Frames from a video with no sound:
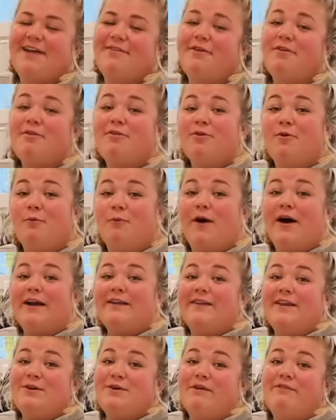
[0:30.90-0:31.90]
other than the
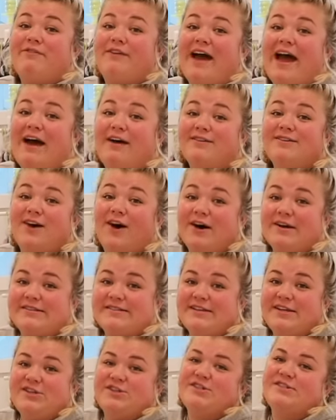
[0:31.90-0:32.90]
one that you have held
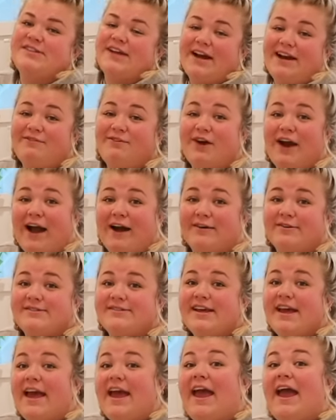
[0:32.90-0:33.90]
hostage inside of your
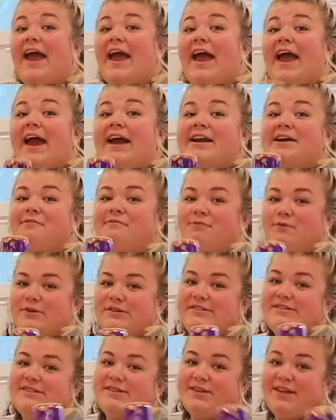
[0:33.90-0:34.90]
house and have
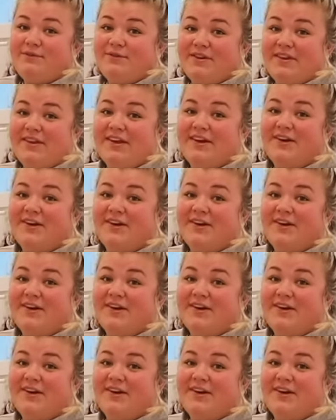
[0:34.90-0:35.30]
forced to live with